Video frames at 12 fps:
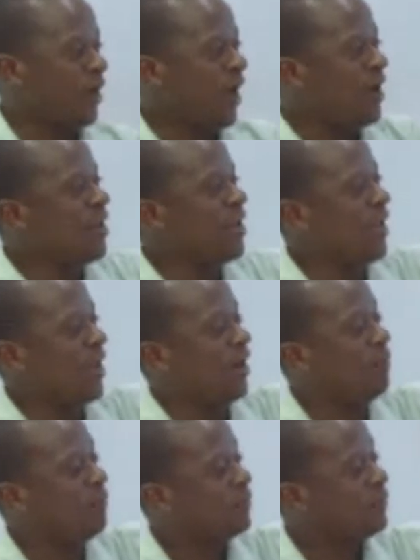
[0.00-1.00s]
the heading
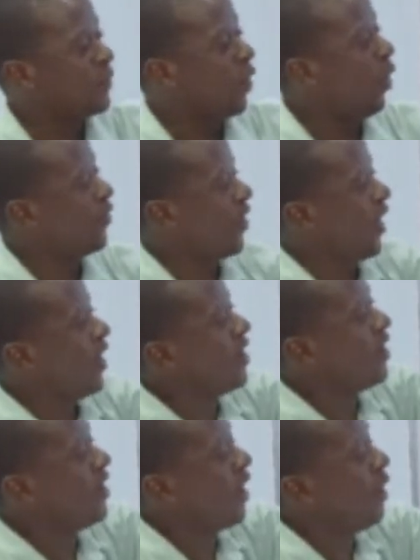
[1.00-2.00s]
here or the
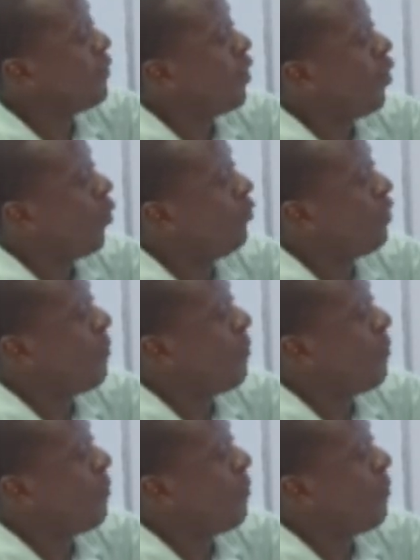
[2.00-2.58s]
heading here would